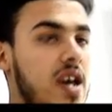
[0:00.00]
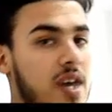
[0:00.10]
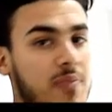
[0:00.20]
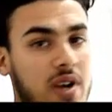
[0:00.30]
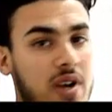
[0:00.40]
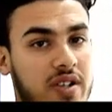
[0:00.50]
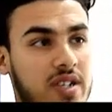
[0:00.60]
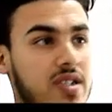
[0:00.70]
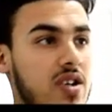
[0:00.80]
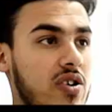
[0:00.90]
In
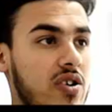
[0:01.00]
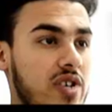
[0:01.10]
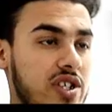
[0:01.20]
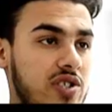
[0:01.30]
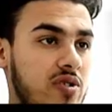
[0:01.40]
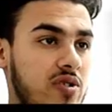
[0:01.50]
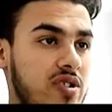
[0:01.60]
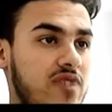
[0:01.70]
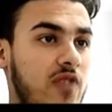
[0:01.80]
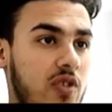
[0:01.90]
practice,
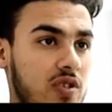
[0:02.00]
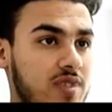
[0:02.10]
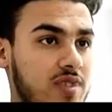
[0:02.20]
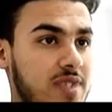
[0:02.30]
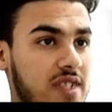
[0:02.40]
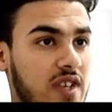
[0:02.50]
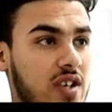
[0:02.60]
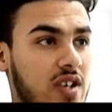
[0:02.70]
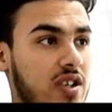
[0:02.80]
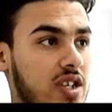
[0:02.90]
reassurance for
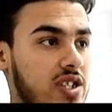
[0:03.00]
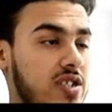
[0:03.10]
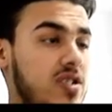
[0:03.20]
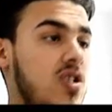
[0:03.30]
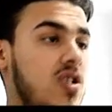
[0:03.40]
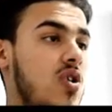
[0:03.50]
non-specific conditions